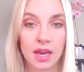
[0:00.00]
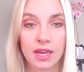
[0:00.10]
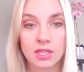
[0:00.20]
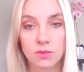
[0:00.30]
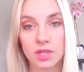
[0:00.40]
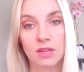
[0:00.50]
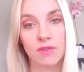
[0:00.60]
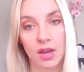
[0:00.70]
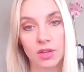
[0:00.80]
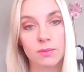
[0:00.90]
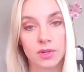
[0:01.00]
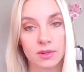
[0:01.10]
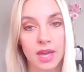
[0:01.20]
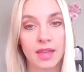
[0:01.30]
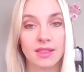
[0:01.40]
is really valuable.
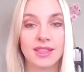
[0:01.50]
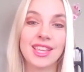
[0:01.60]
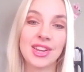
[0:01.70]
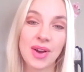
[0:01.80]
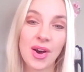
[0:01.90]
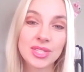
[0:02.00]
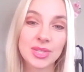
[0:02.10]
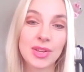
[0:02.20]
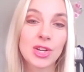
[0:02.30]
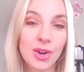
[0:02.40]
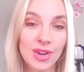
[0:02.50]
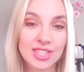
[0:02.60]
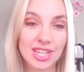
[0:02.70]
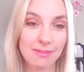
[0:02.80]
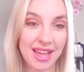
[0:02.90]
And, also
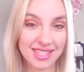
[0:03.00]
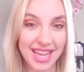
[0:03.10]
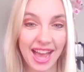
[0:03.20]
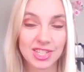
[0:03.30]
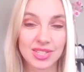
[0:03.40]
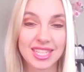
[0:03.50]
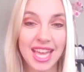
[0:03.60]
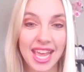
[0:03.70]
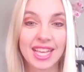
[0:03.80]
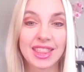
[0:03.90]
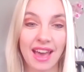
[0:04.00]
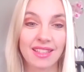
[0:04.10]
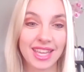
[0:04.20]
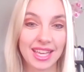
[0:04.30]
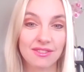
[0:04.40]
encouraging men to actually take that
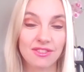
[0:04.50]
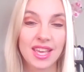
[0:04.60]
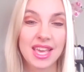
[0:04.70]
leave,